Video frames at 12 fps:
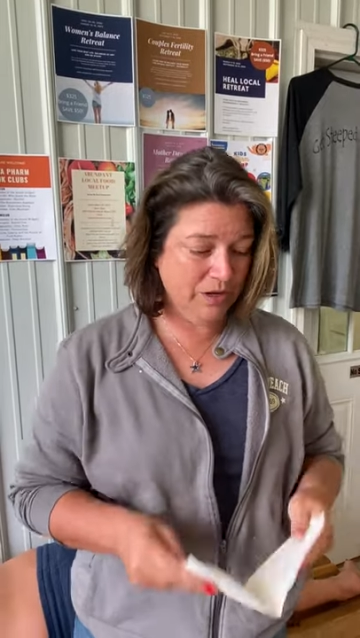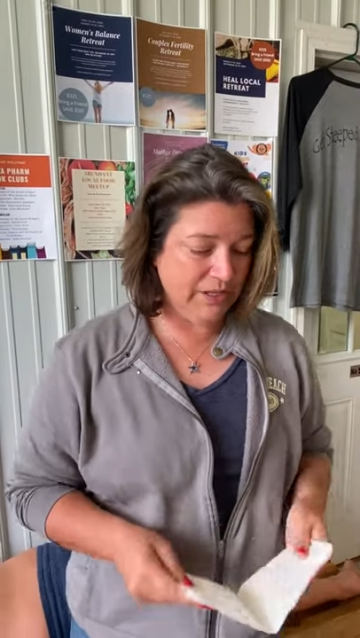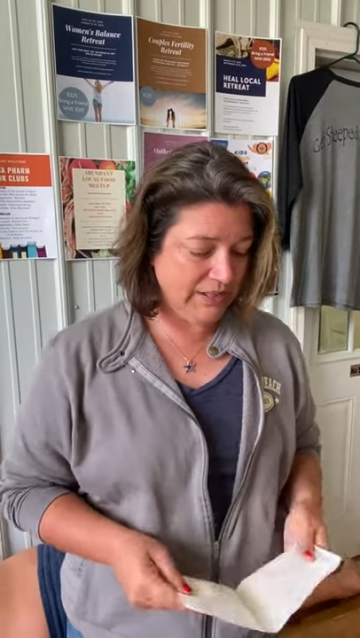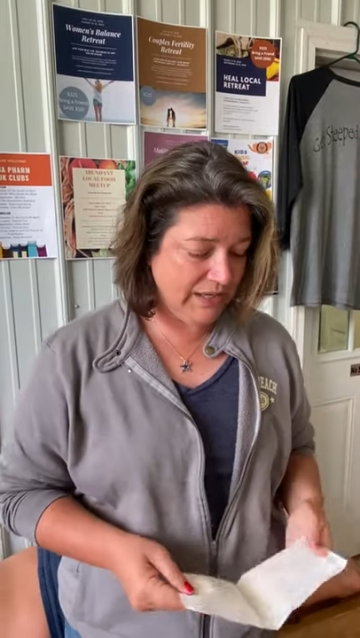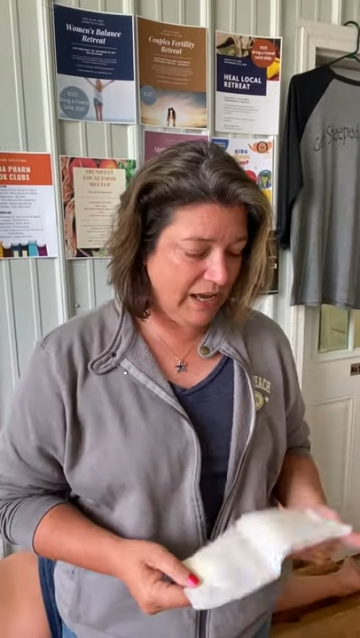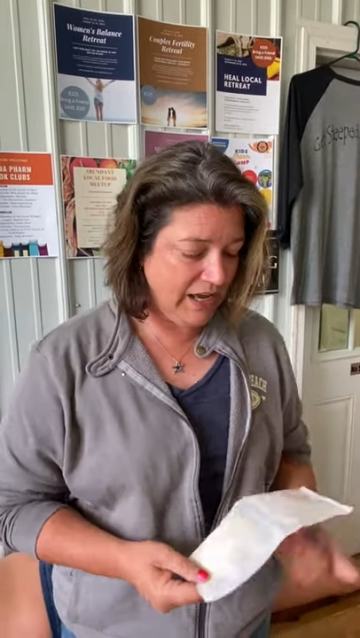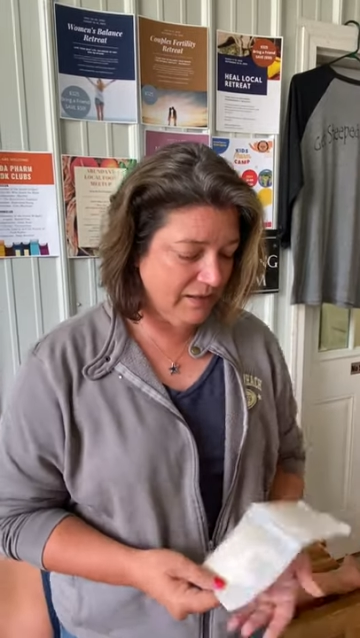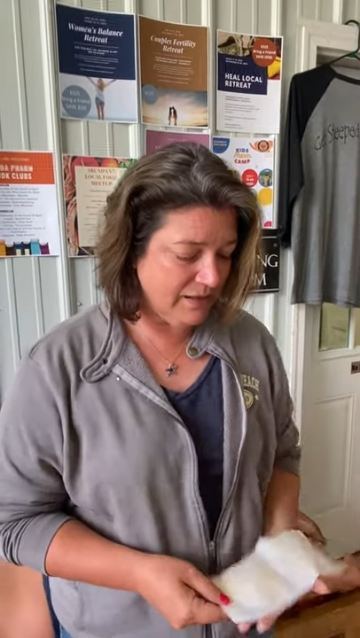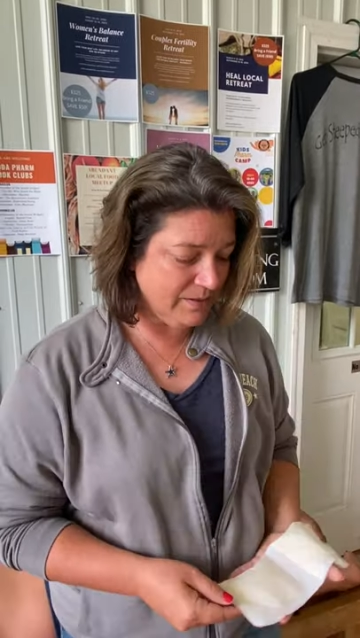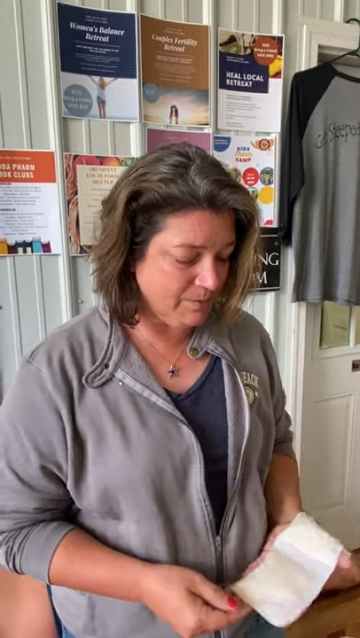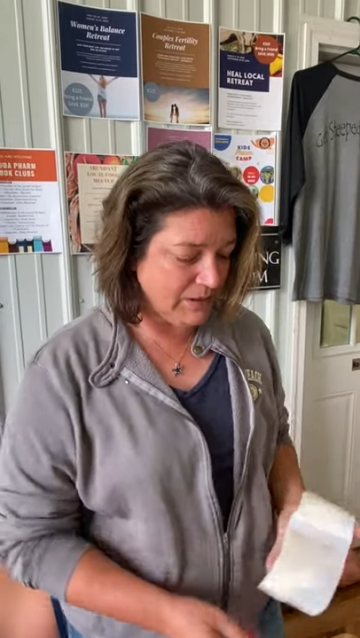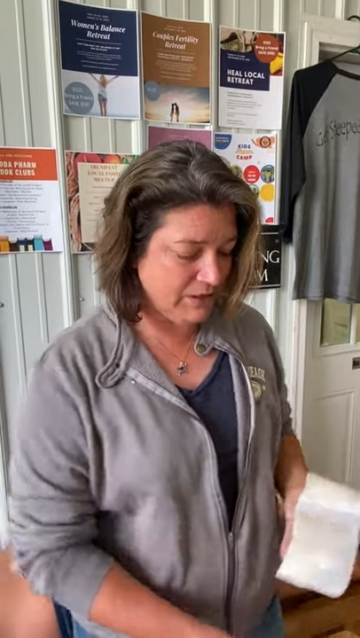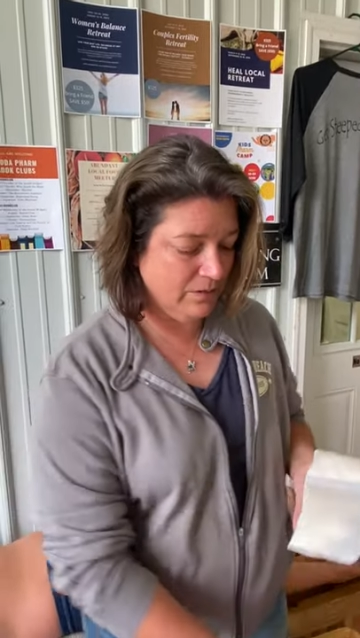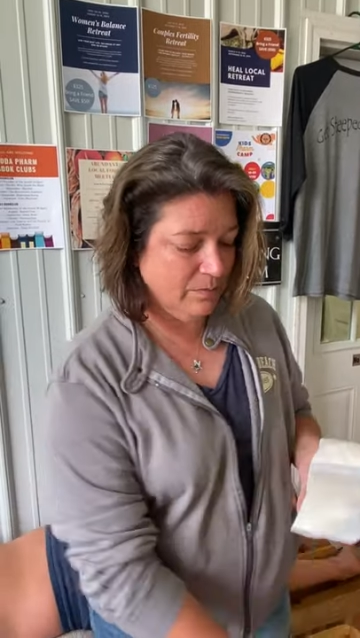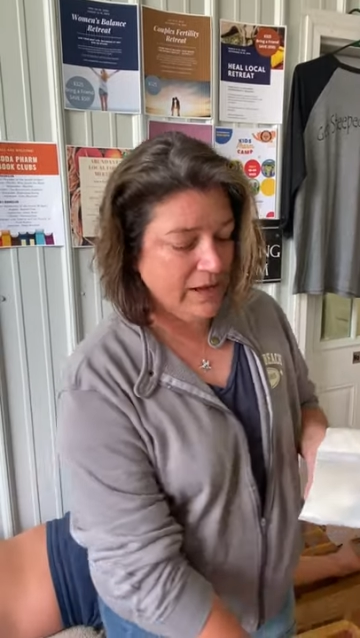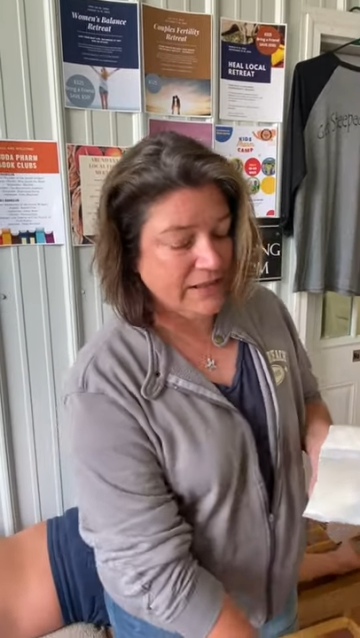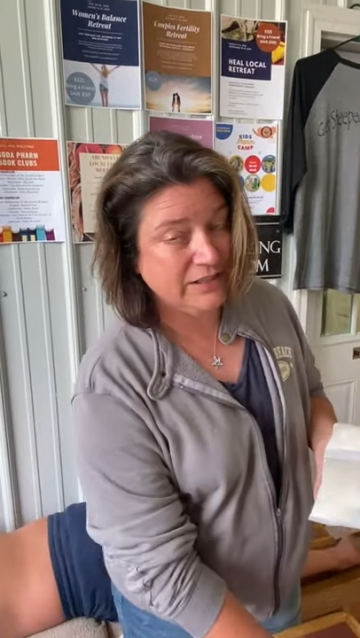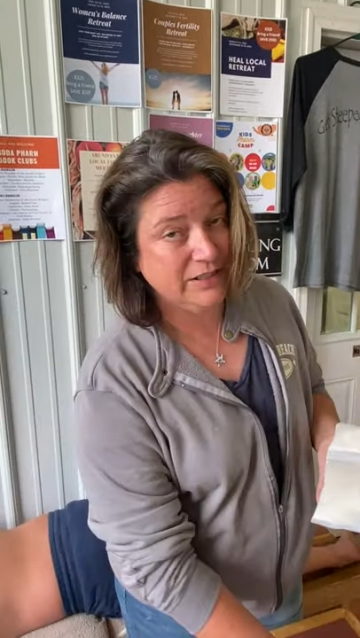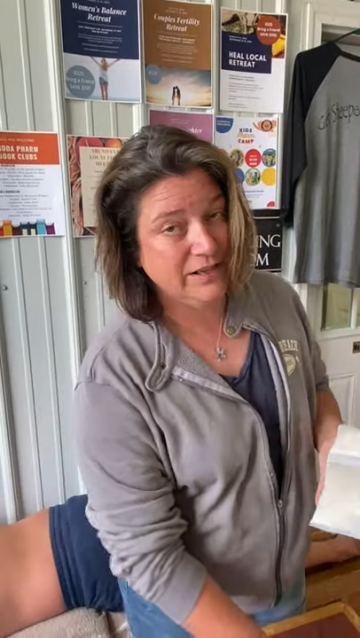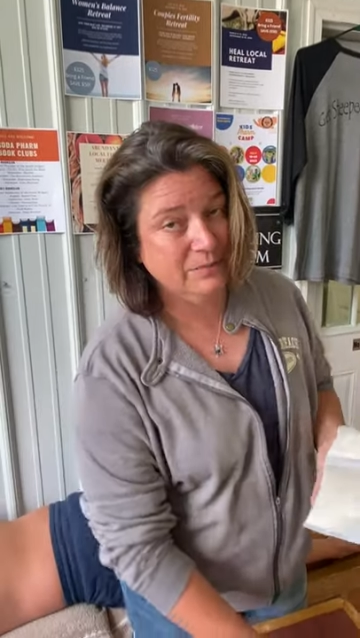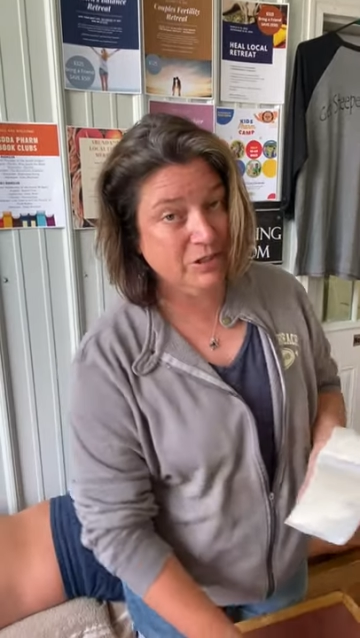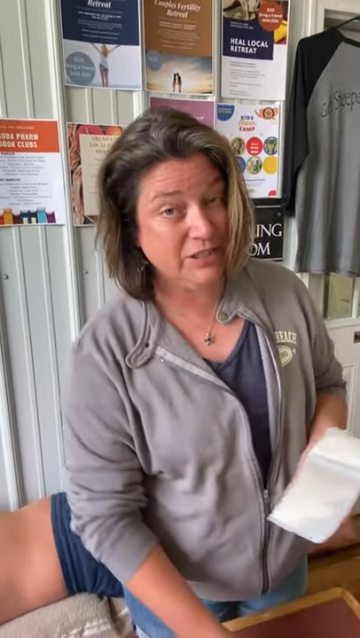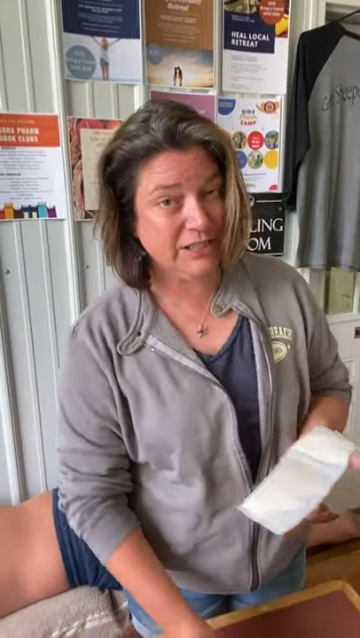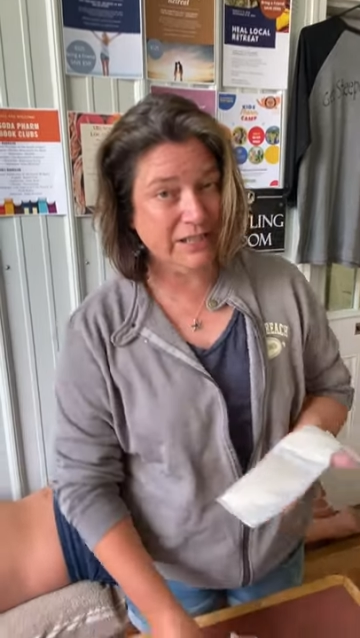is take this mustard plaster and I'm
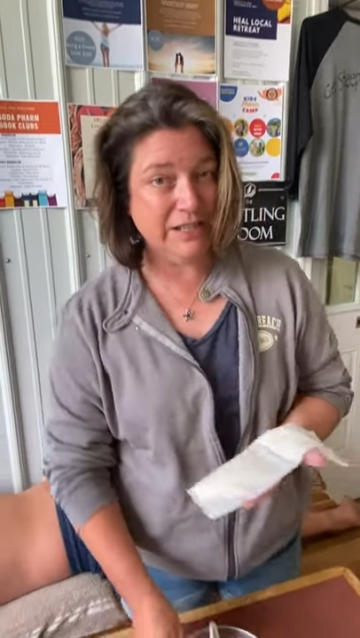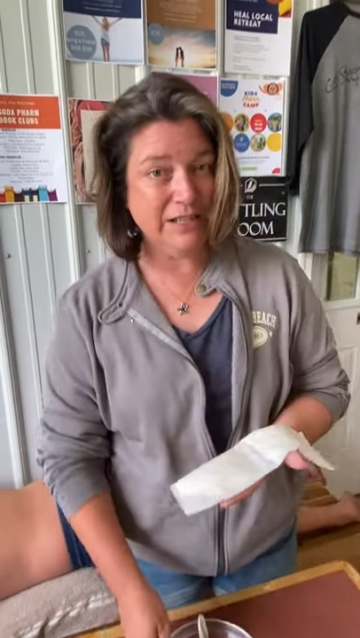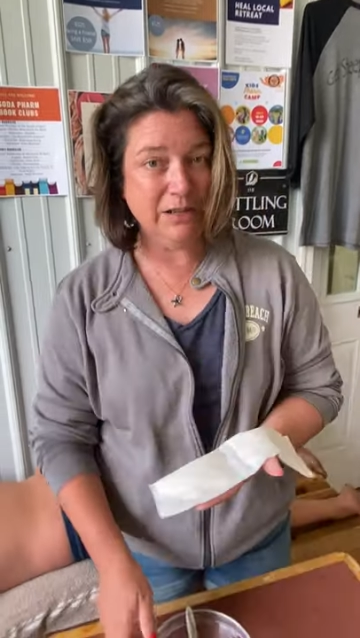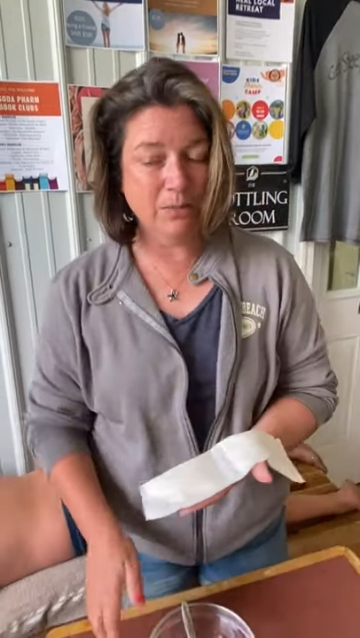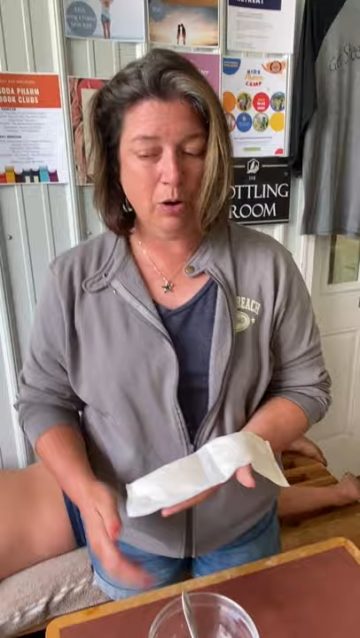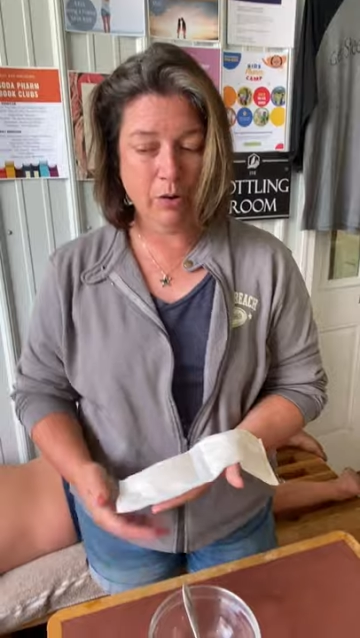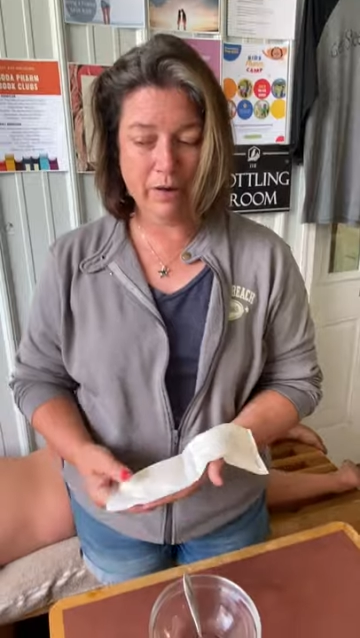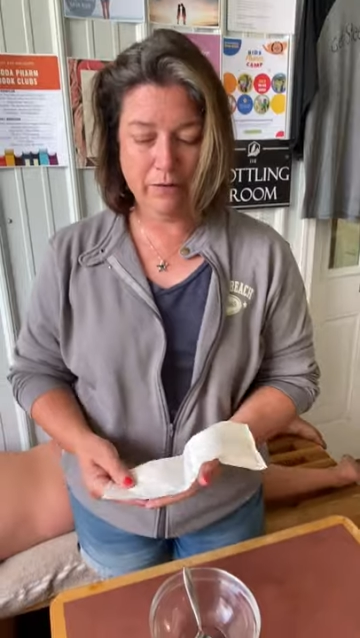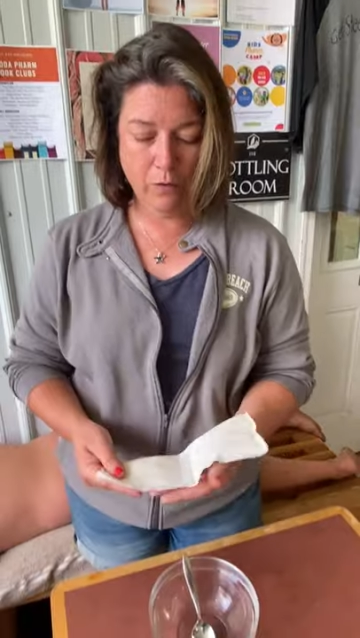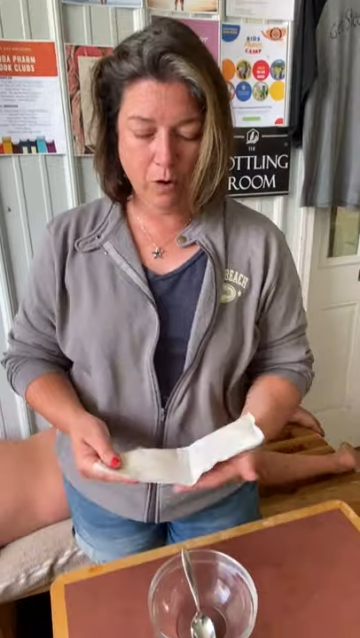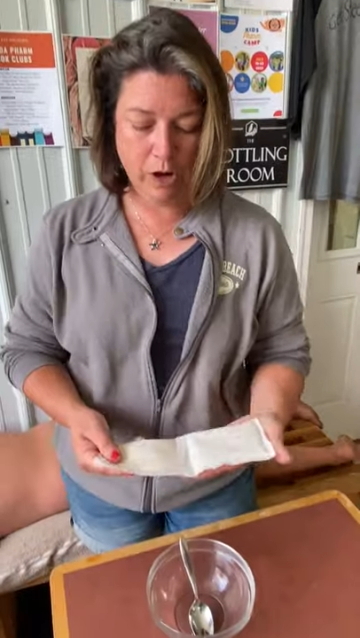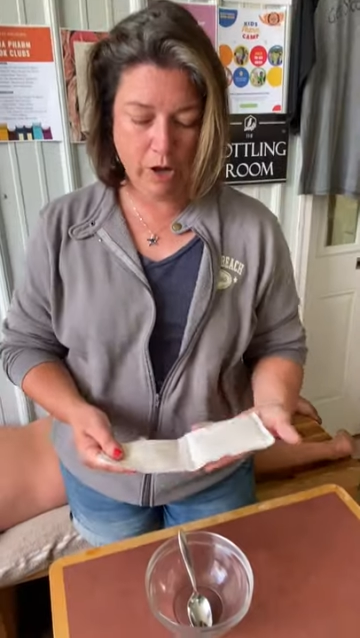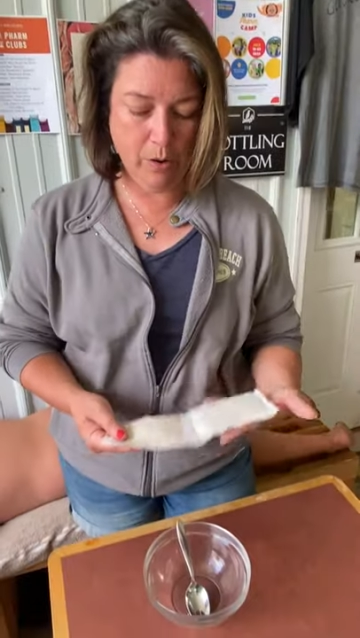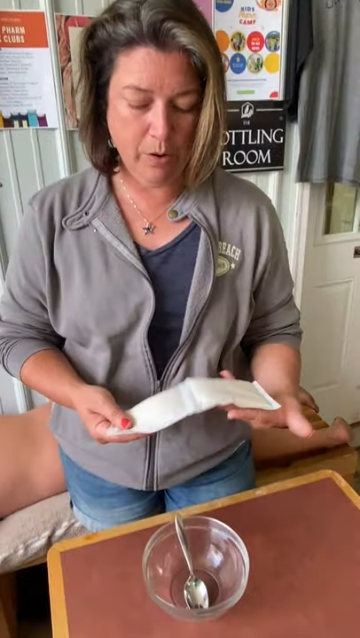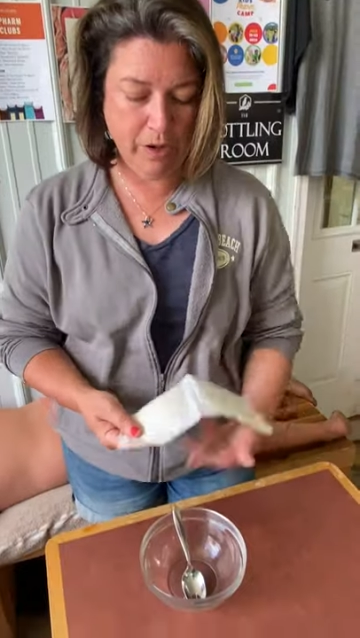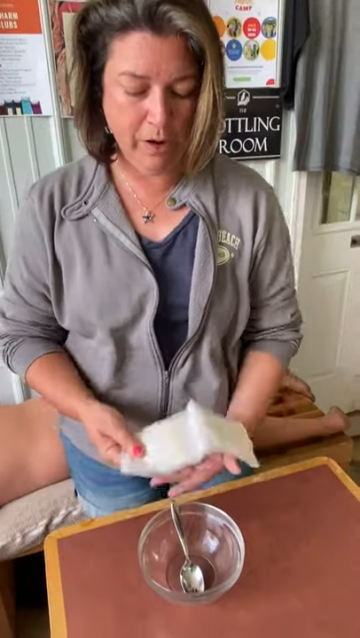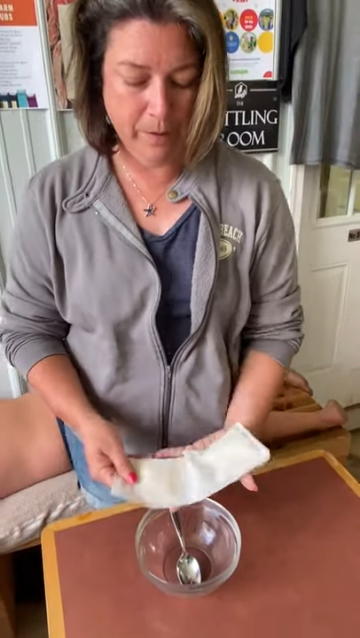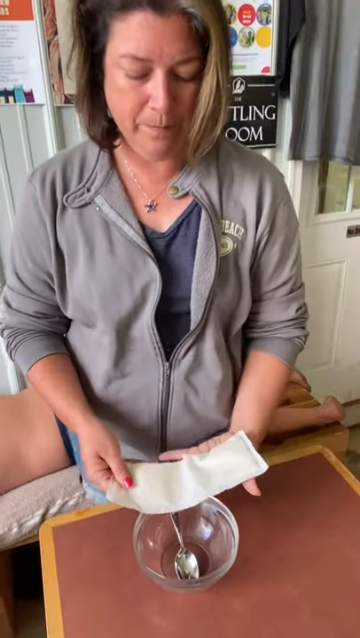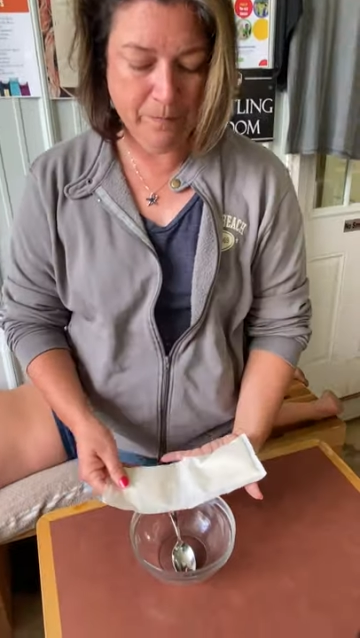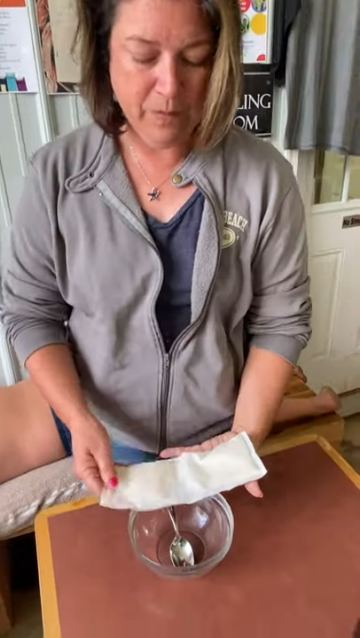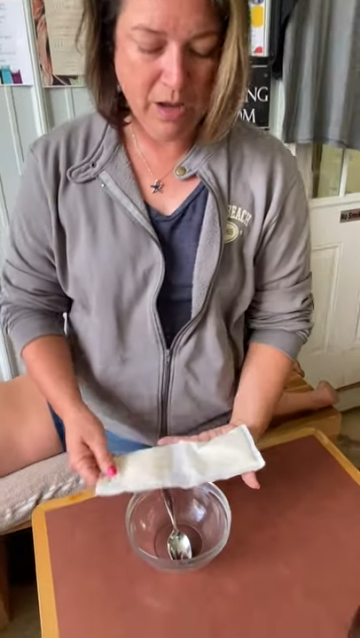just gonna demo it for you here.